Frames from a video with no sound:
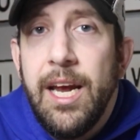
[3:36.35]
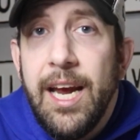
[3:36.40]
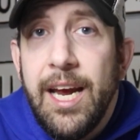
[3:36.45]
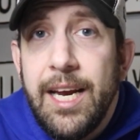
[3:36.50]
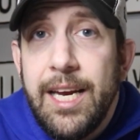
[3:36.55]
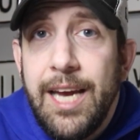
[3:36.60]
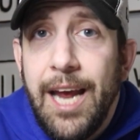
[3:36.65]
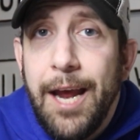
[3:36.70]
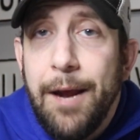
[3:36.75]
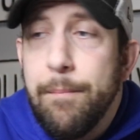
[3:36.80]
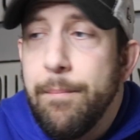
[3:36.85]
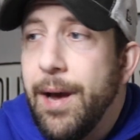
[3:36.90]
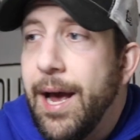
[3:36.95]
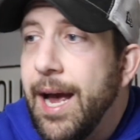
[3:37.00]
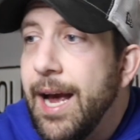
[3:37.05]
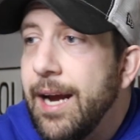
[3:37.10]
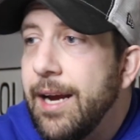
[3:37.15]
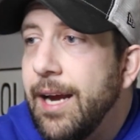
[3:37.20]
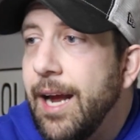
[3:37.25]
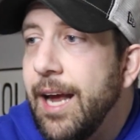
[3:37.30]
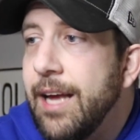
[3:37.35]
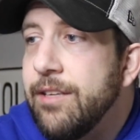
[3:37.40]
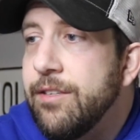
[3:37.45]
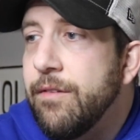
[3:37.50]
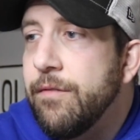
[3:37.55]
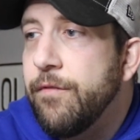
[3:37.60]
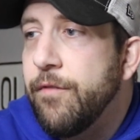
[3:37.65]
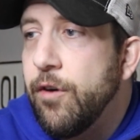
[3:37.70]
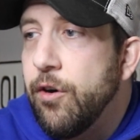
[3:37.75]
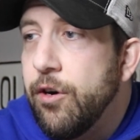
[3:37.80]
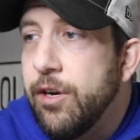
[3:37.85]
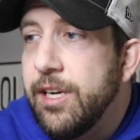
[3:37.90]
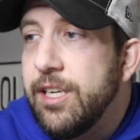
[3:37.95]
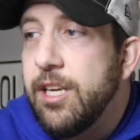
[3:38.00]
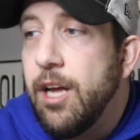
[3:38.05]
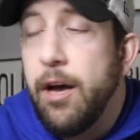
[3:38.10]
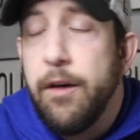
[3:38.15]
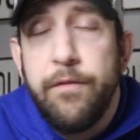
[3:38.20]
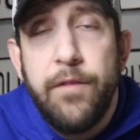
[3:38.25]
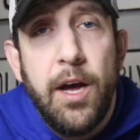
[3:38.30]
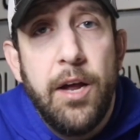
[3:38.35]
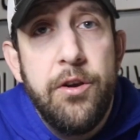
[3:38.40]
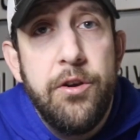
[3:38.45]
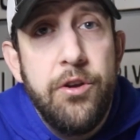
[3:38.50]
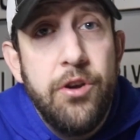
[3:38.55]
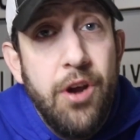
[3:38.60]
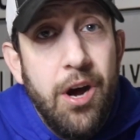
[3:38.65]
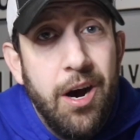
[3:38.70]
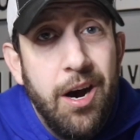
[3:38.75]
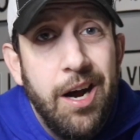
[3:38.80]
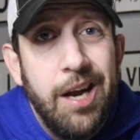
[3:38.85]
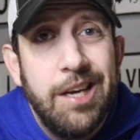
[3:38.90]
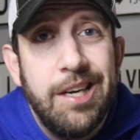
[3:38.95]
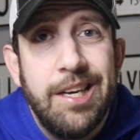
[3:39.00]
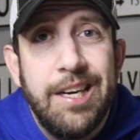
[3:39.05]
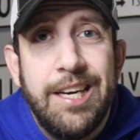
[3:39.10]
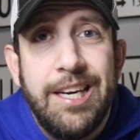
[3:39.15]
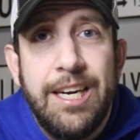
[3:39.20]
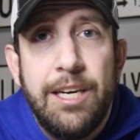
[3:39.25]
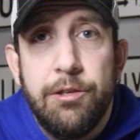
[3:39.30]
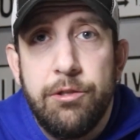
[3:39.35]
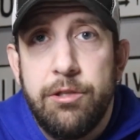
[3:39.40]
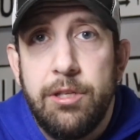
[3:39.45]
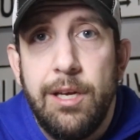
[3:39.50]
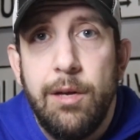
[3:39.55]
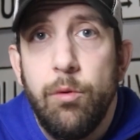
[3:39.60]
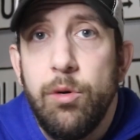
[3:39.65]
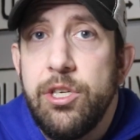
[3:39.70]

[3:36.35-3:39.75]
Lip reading: it came back as a verdict of not guilty,